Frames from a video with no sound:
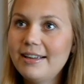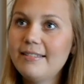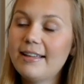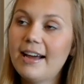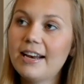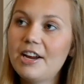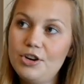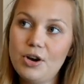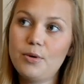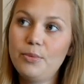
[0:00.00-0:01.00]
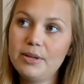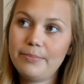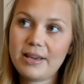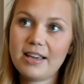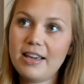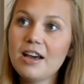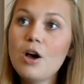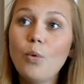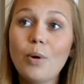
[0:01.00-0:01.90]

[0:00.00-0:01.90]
it that I know will be